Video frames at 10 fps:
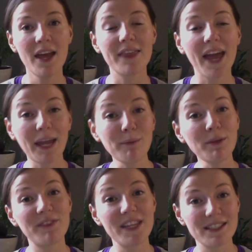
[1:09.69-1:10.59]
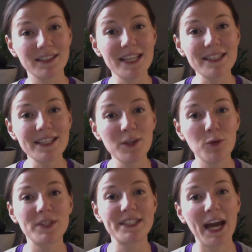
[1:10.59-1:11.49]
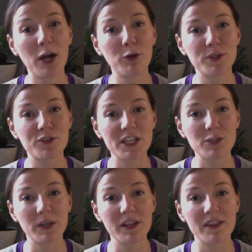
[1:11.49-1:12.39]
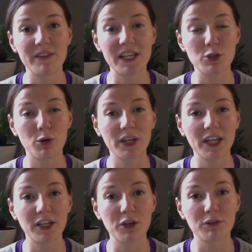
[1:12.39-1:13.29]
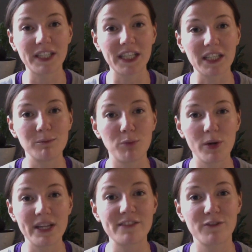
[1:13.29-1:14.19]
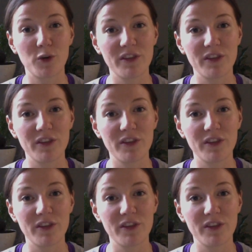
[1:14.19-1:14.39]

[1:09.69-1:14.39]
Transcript: The aim of this lesson was to help address one of the Victorian curriculum points for the